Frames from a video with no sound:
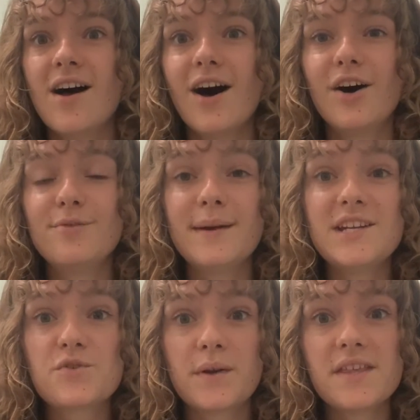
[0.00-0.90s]
on May
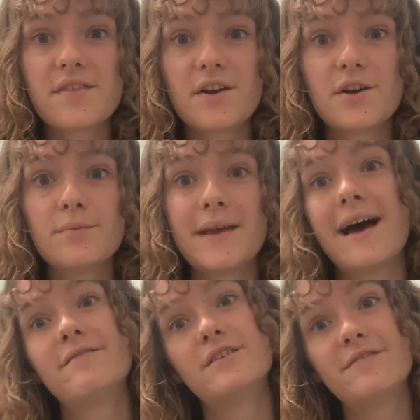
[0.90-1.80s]
23rd, we
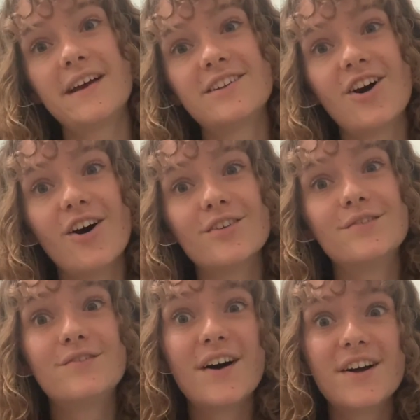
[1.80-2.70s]
have an event called
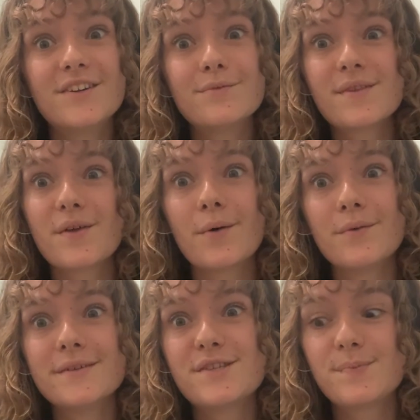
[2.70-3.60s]
Fun with the
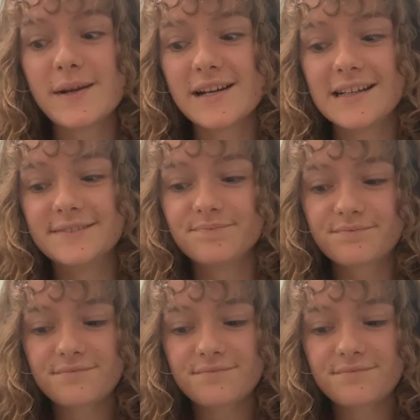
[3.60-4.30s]
Holy Spirit.